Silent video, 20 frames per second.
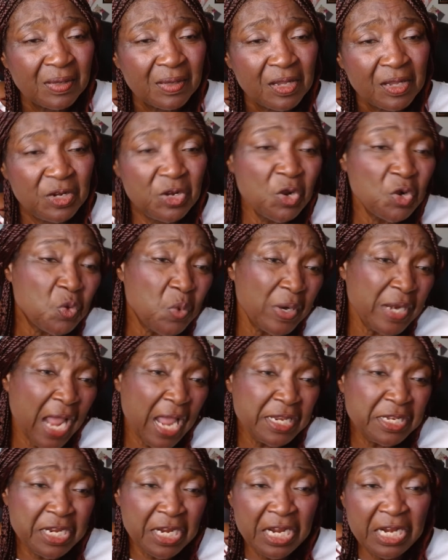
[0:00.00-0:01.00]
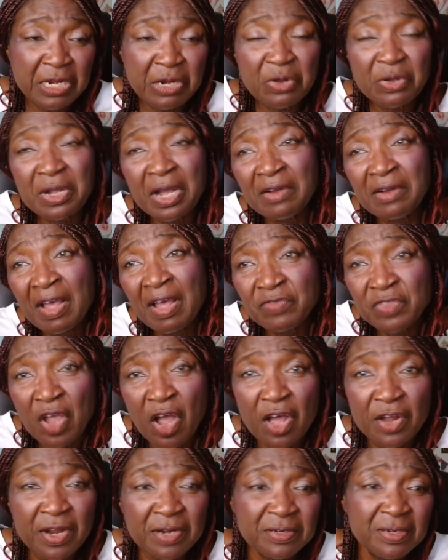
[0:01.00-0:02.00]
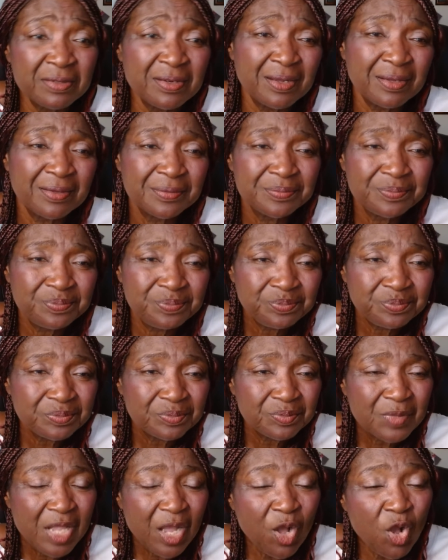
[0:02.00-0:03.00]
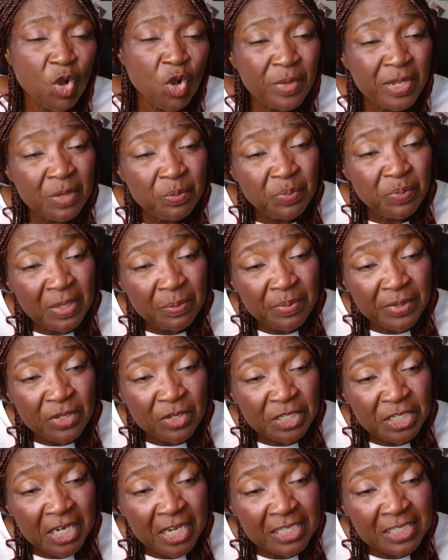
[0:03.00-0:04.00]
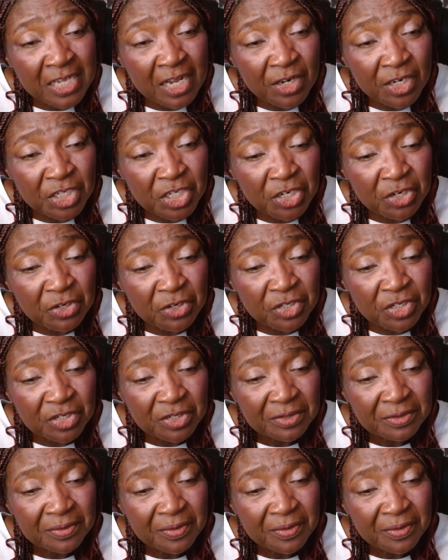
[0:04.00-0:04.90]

Look what I did. Look what I've done. And do. How many people you chase out of church?